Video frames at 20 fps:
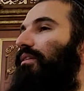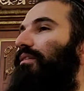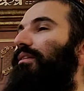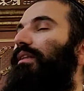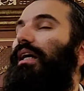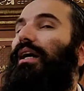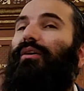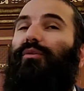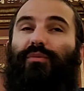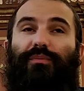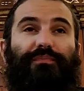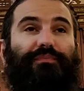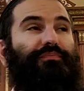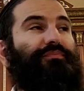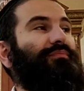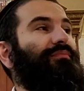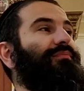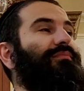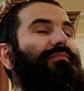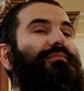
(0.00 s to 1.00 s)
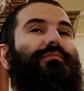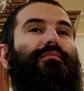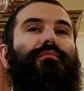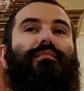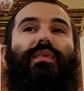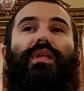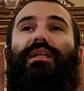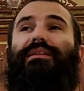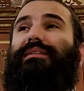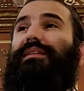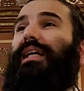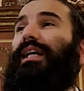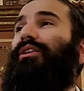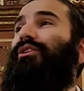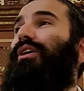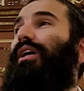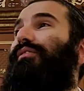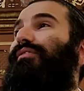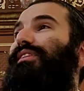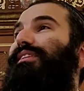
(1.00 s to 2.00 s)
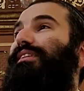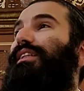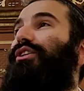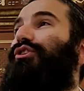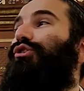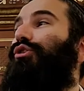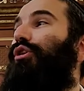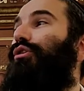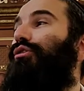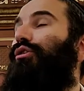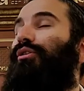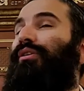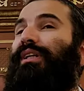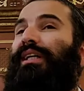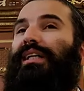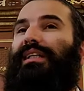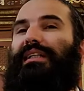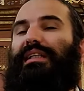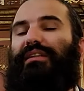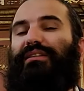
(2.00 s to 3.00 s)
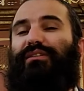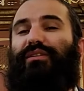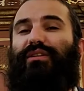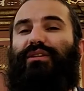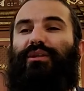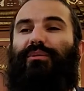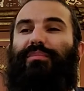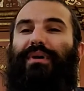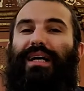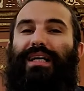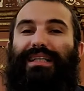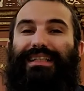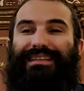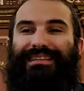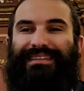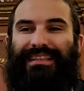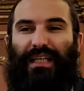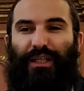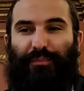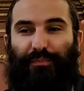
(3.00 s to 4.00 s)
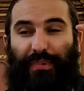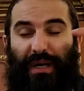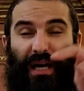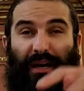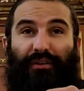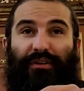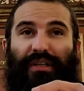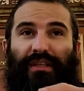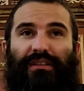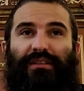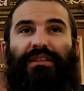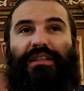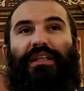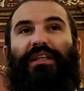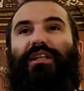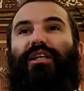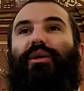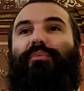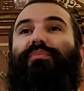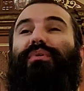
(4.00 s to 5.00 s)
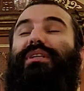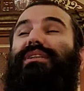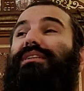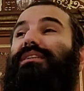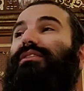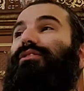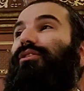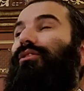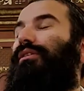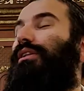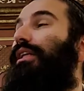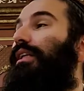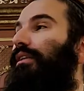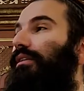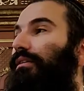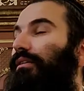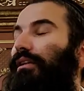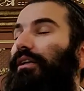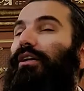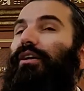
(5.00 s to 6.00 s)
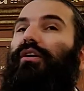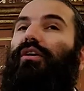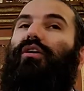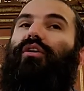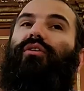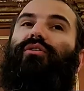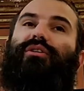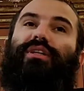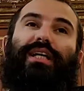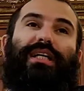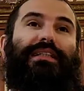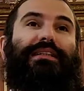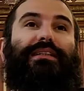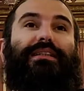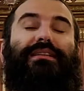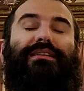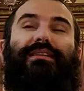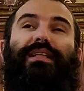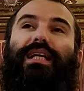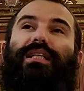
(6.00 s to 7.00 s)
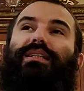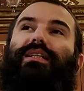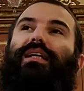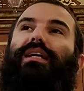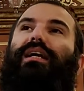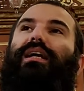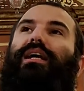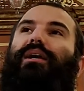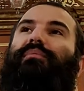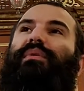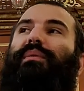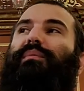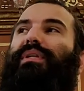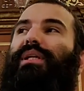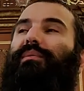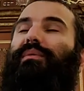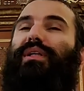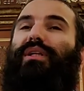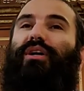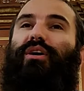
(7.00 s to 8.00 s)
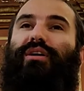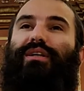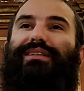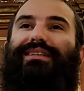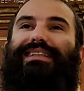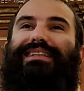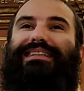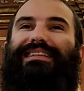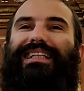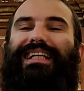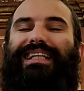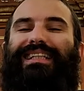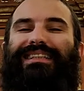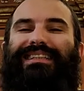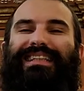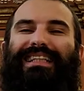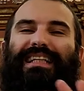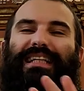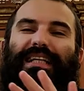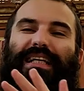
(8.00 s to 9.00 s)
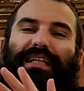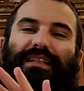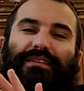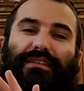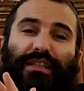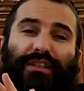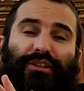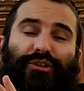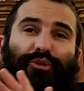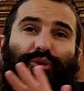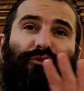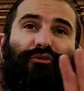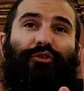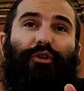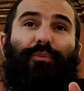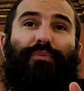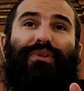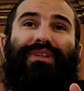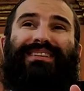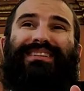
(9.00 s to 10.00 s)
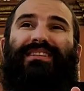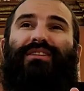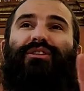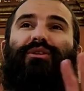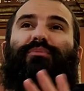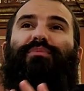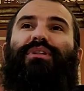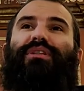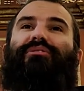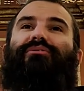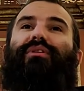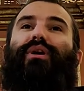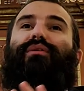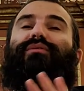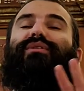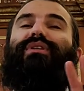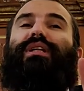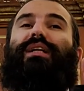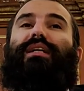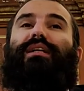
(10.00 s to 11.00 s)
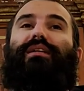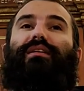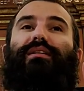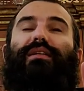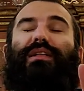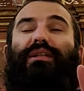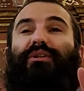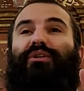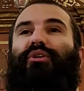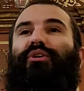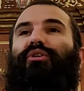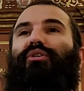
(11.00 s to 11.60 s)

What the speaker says: Now, then you have a stage called Onen. Until the body is not buried, a person's Onen. Onen is that the Chachamim came along and they said, it's asur for a person to be involved in anything.